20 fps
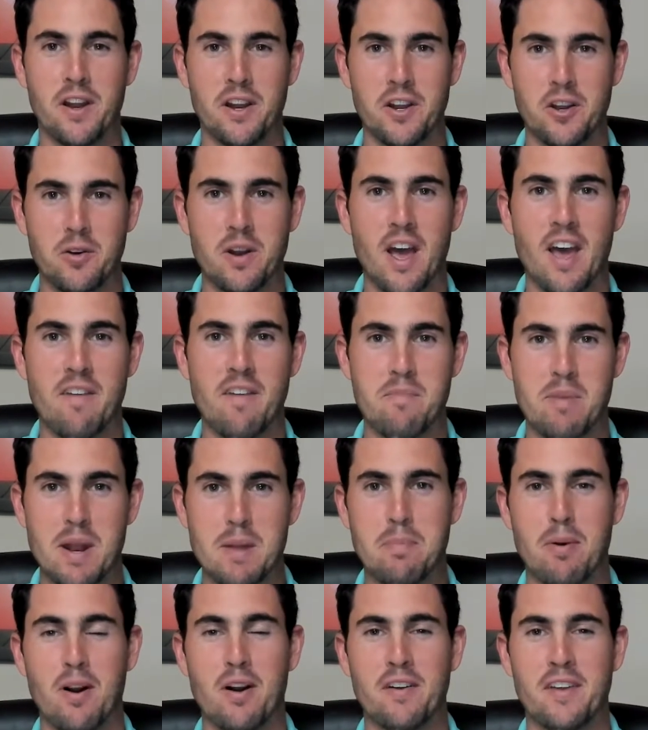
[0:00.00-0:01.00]
And you and I have been
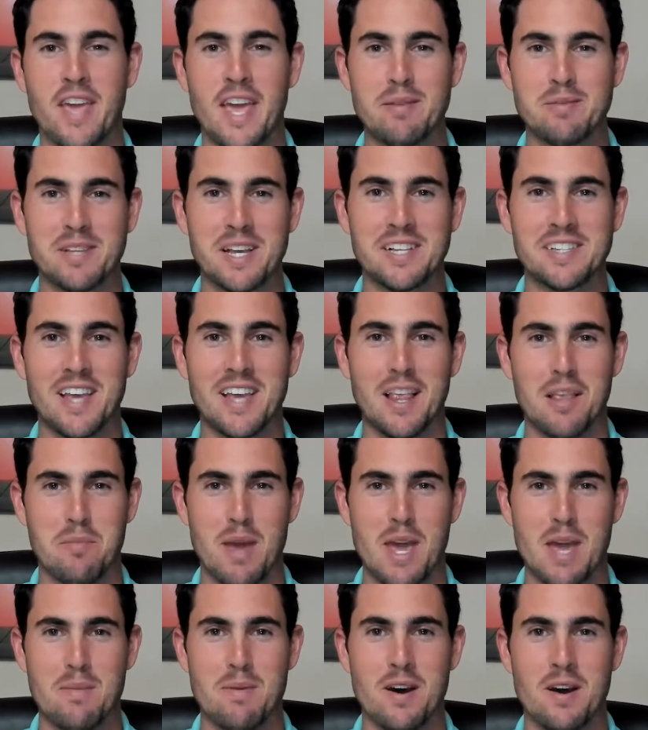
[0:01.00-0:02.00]
a part of games against
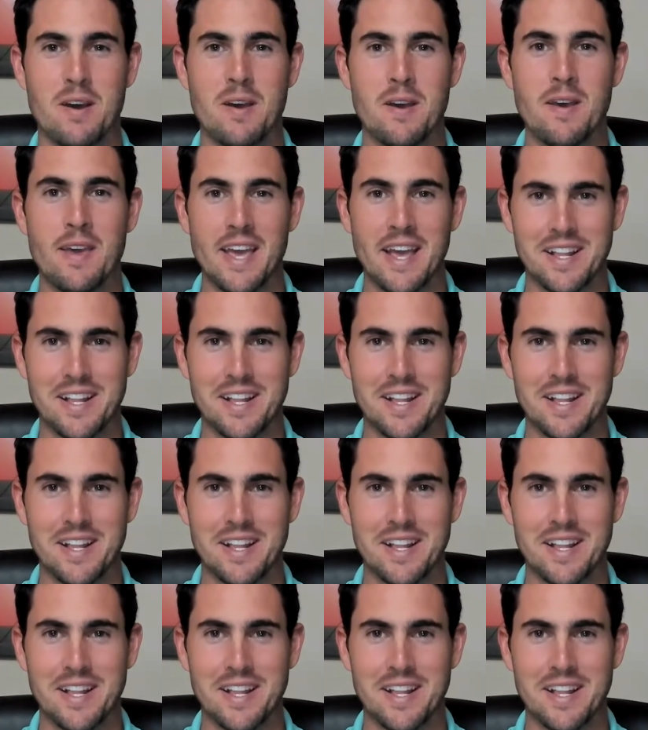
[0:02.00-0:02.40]
Alabama